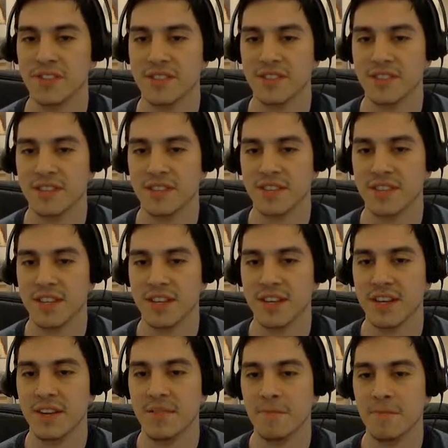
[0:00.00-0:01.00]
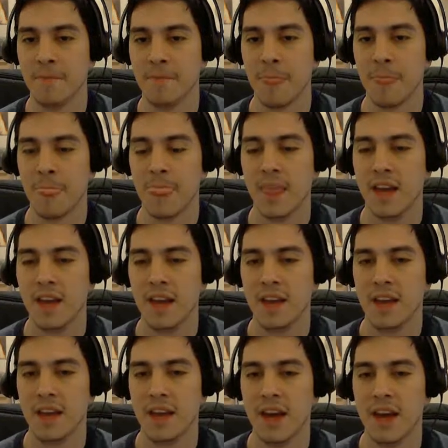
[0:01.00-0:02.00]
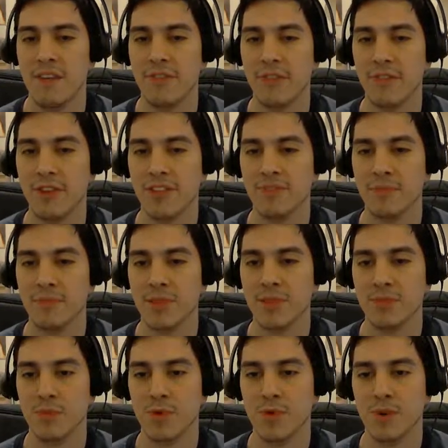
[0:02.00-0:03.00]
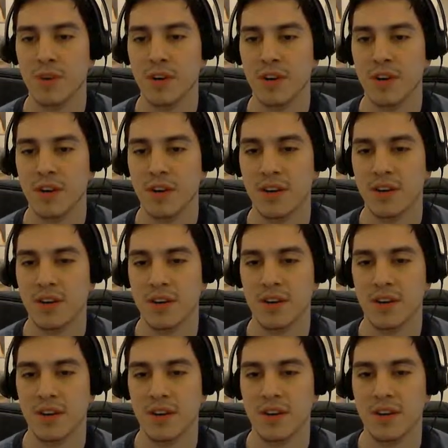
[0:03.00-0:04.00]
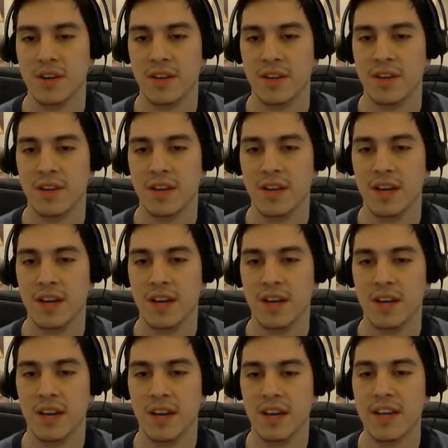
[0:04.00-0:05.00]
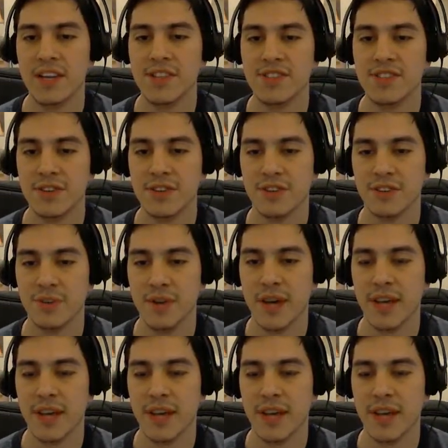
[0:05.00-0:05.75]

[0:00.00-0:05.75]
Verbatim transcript: It's just, uh, I feel that it's much more uh, easier to